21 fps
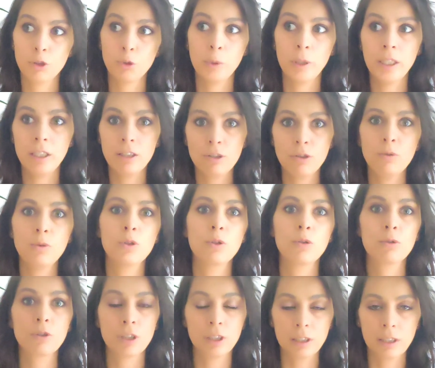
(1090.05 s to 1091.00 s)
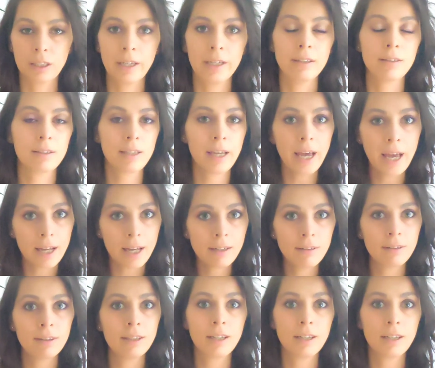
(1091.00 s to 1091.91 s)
22 coaching clients had